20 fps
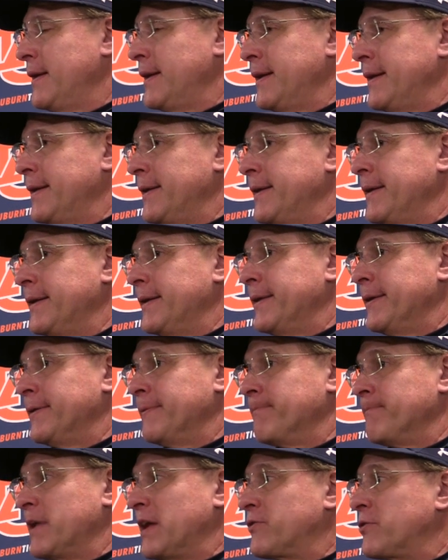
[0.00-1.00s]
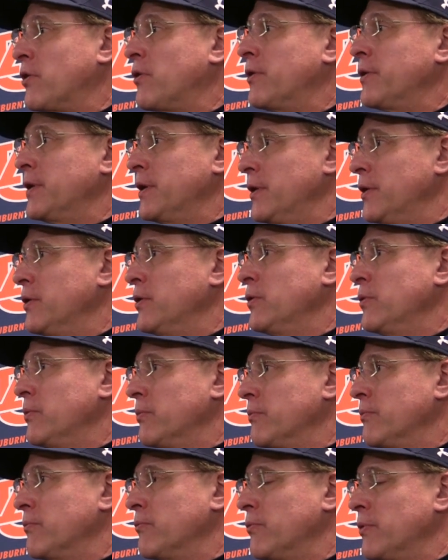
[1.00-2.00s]
And that's hard to do,
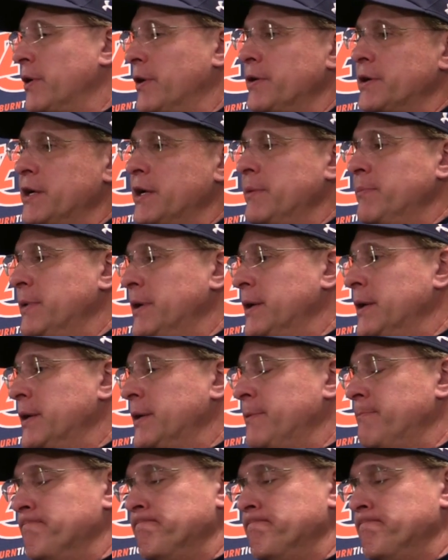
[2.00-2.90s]
what our team did.